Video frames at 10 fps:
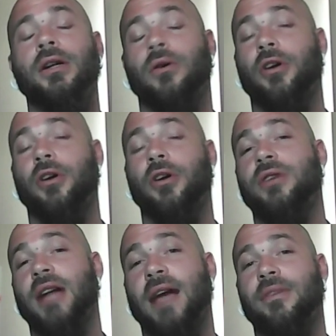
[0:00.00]
or you
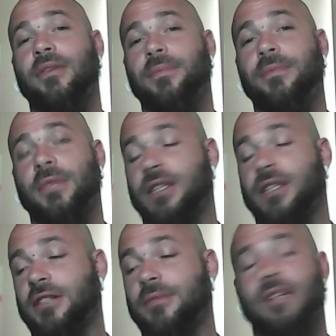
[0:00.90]
could have a
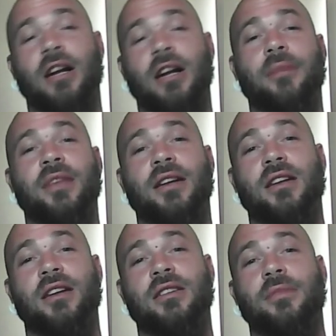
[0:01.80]
system set up that
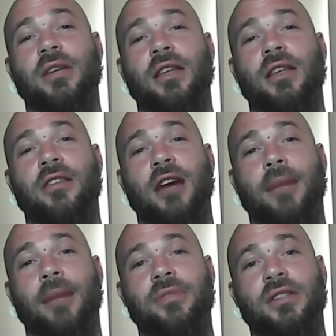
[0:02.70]
does completely the
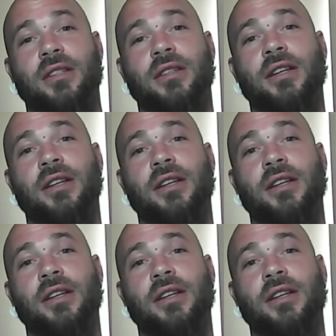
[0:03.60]
opposite.